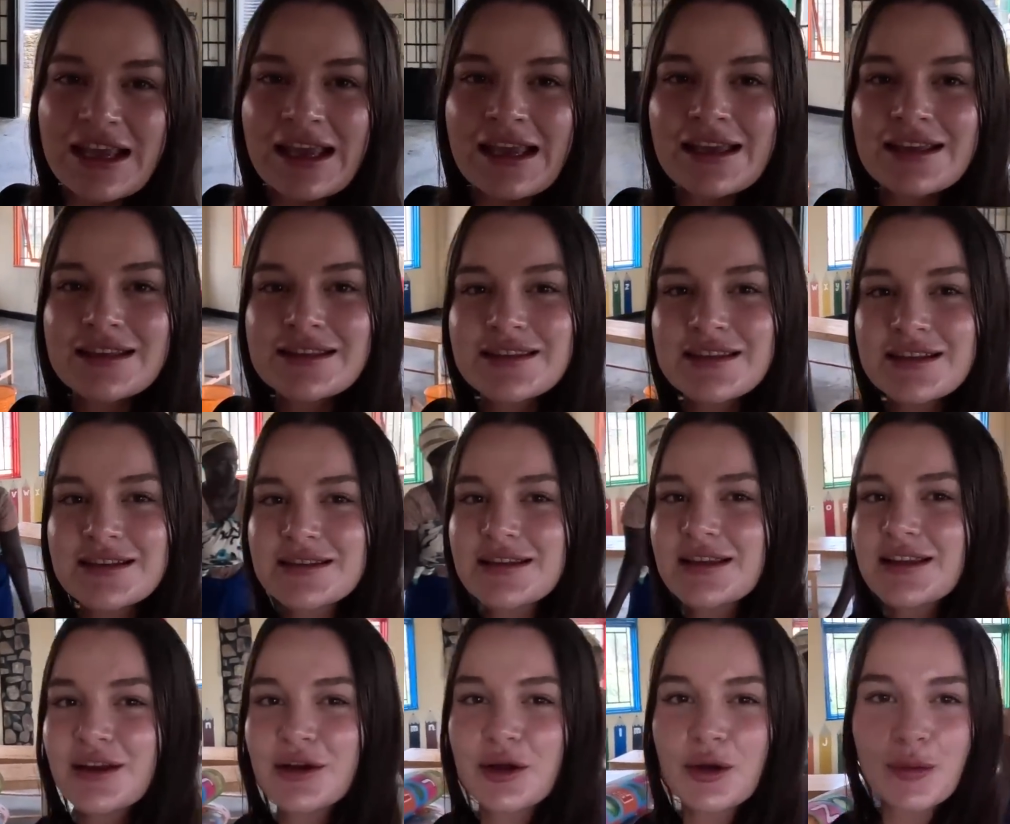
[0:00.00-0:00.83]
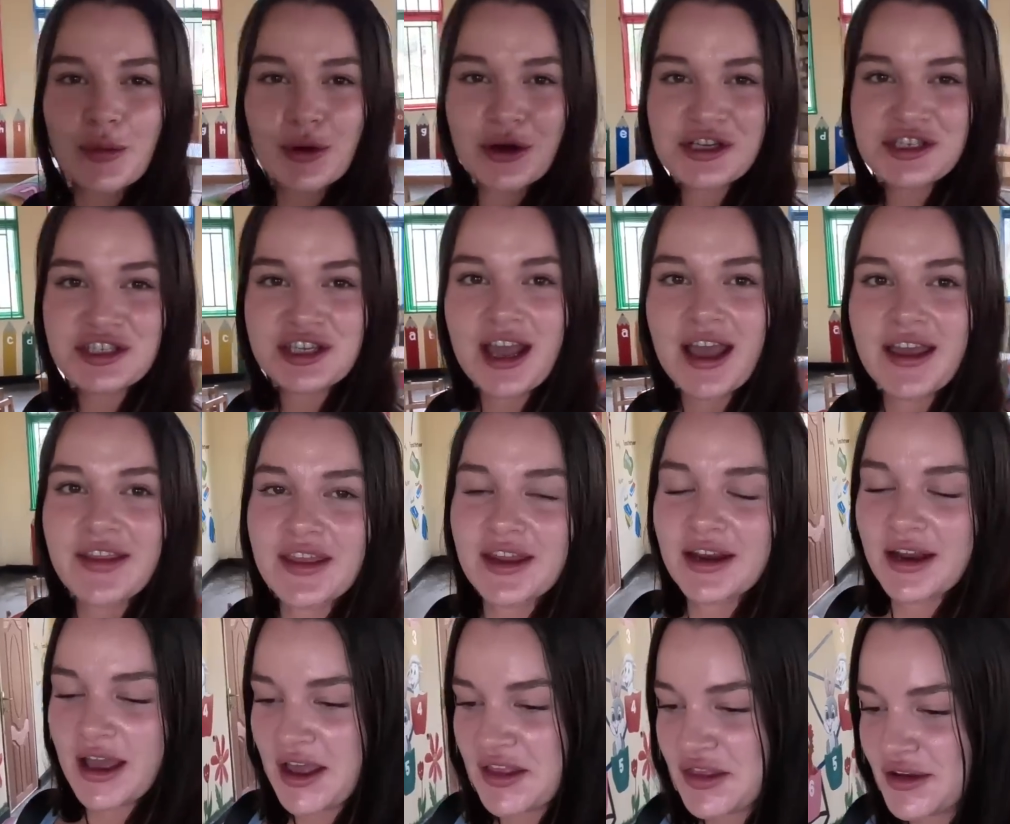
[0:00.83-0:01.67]
days he's a little more shy
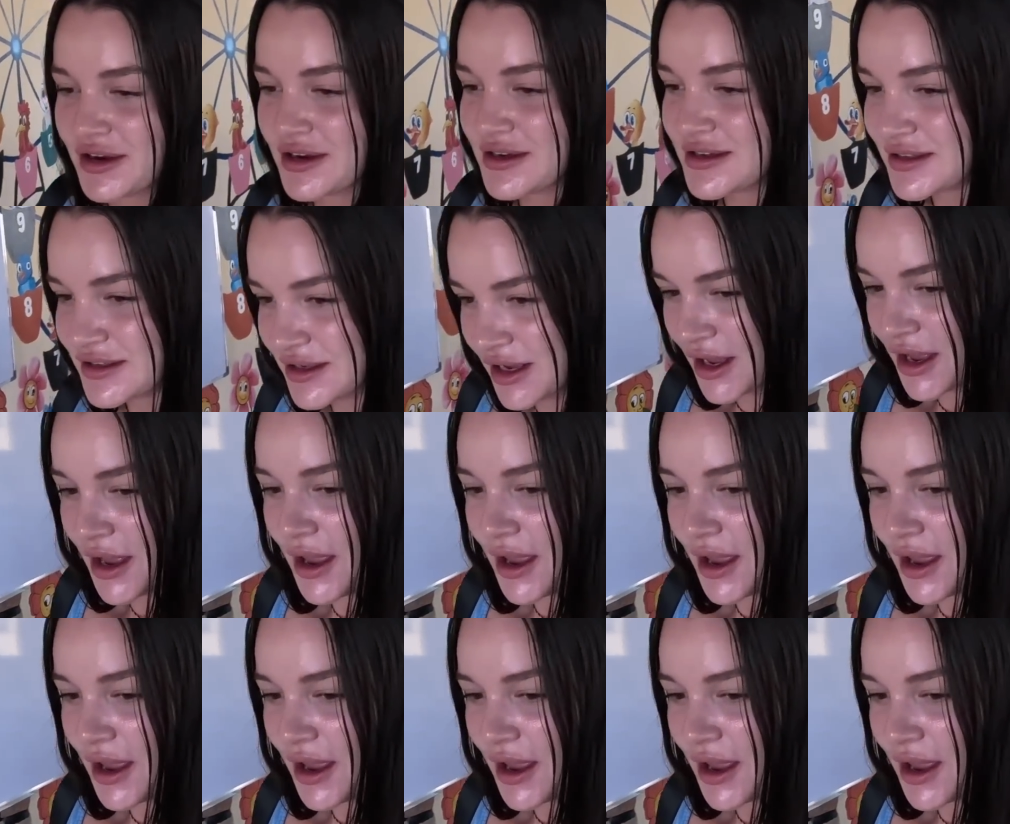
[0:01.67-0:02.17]
than others.